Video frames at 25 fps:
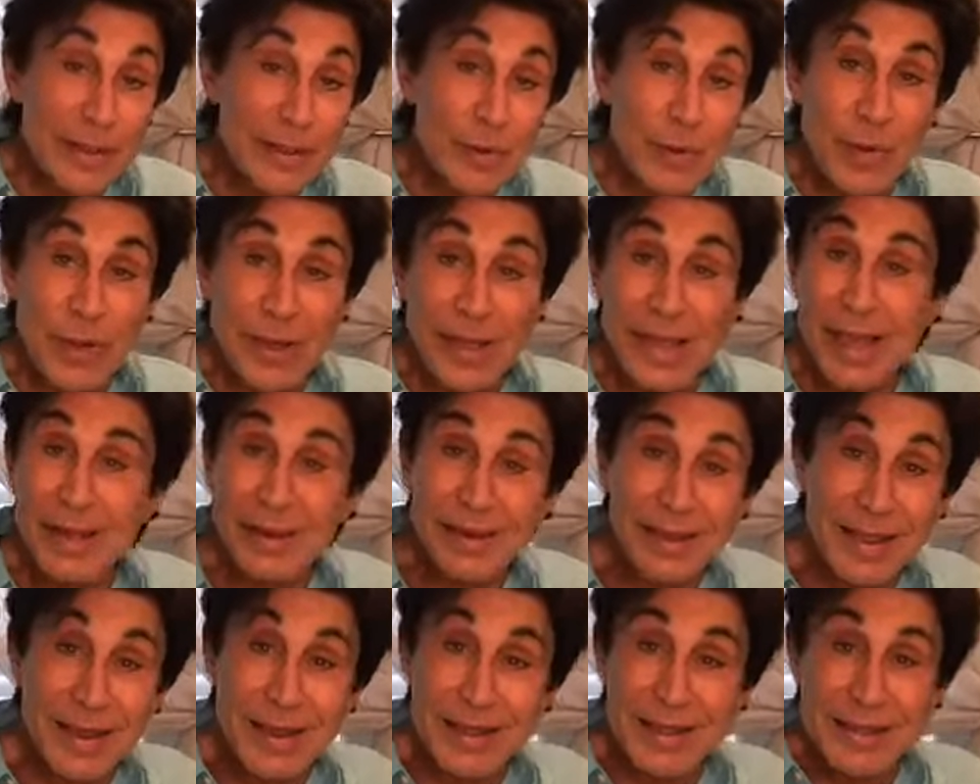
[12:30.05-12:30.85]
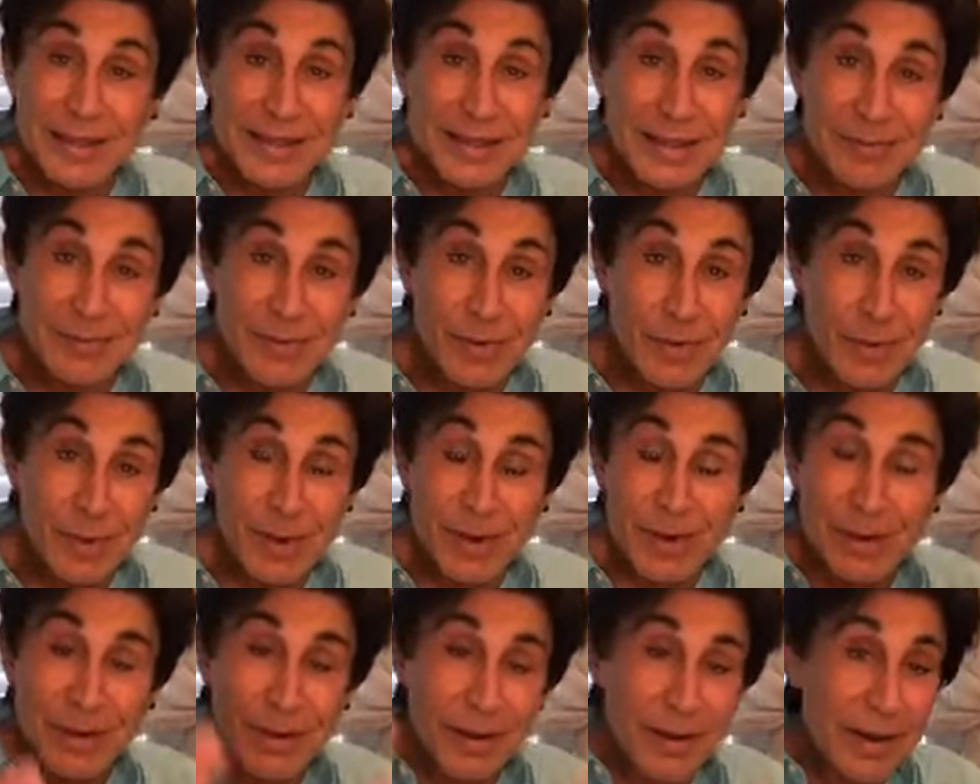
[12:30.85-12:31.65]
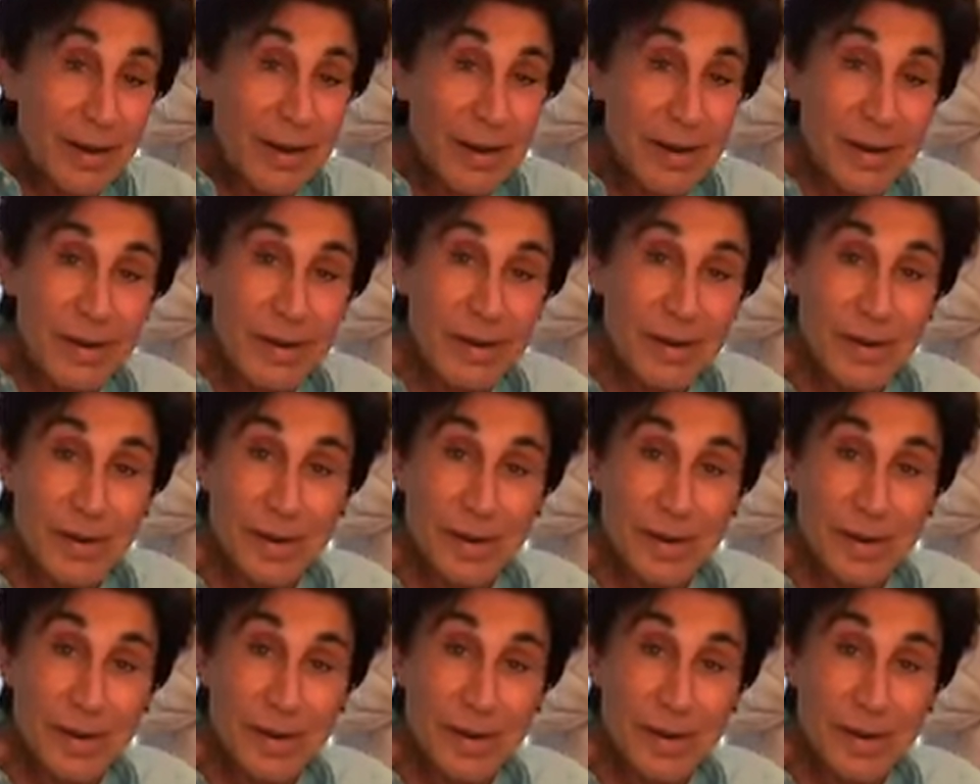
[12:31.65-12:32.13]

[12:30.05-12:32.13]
Better than going out and getting silverware